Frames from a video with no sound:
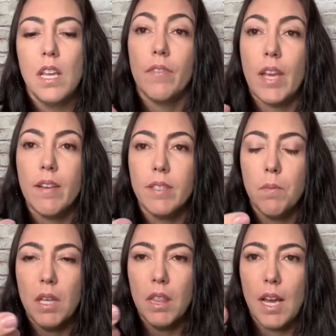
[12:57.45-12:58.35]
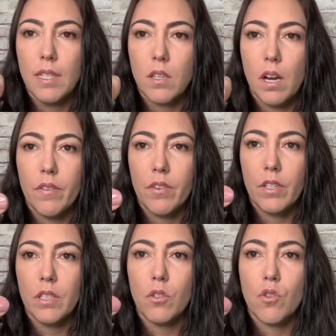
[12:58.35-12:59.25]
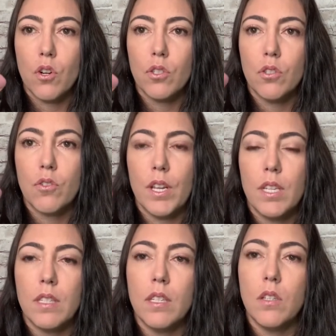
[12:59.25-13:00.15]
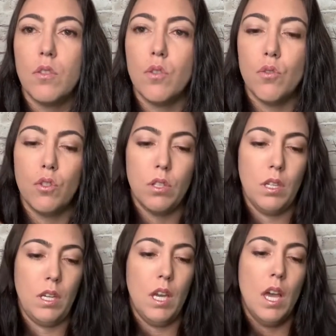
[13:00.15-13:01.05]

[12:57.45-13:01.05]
If they have something nice covering the drawstrings, it's usually